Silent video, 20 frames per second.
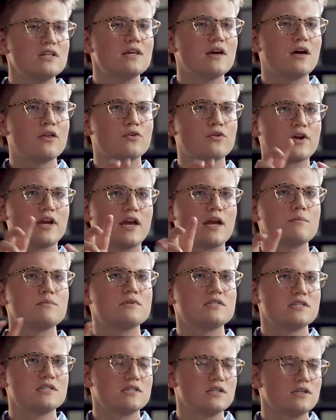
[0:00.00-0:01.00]
the other
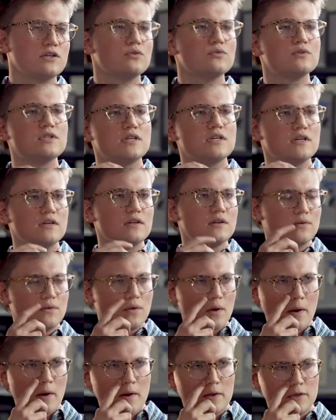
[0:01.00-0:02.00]
campuses in
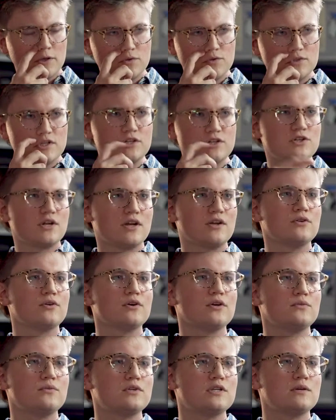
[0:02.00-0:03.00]
UT, uh, UT
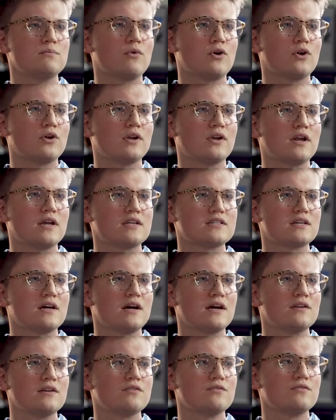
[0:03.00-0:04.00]
Chattanooga, UT Martin, as
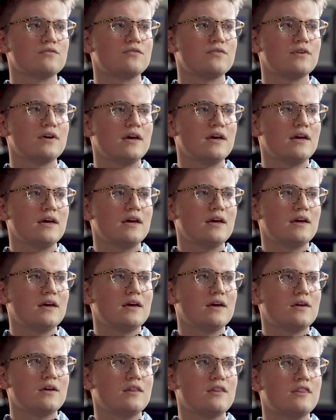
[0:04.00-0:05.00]
kind of
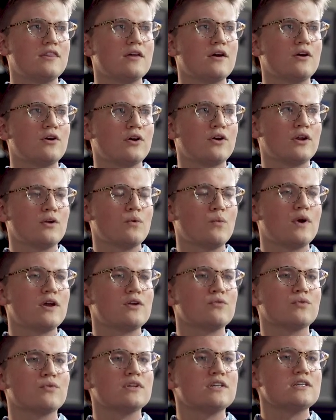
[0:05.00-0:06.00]
there in a way
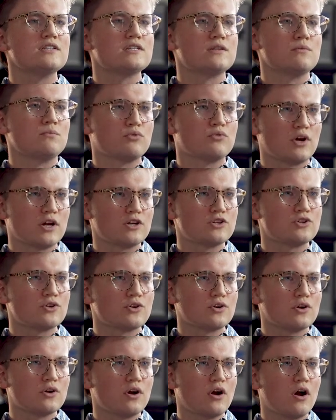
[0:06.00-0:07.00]
to release the
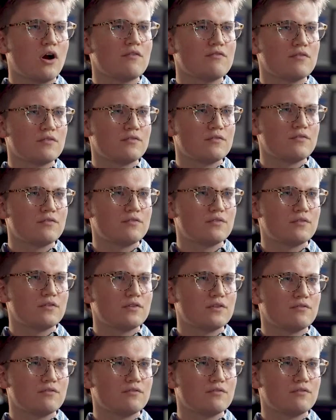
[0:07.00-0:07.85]
pressure off of the